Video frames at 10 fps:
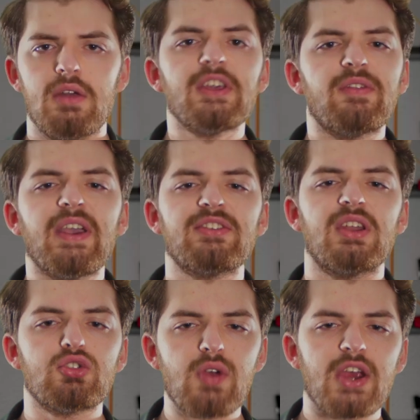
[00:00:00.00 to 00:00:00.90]
The effects in
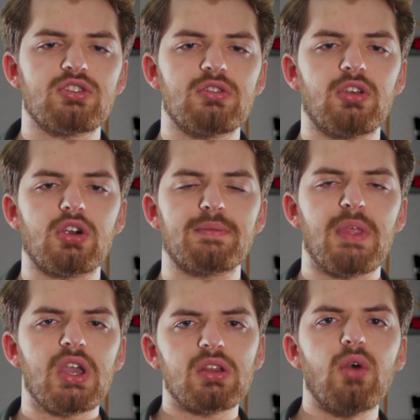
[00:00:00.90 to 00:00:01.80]
attractions are
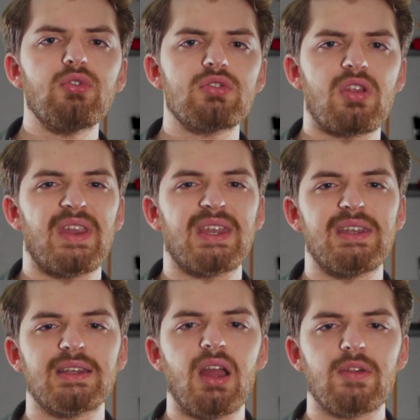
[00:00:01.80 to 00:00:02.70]
closer to the
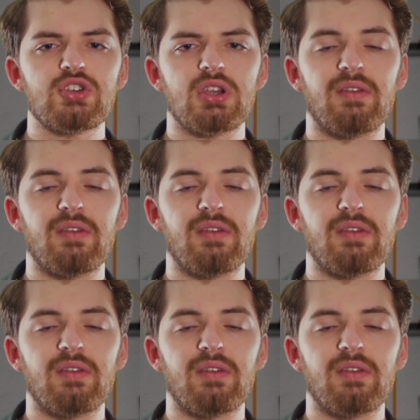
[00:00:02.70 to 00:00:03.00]
technology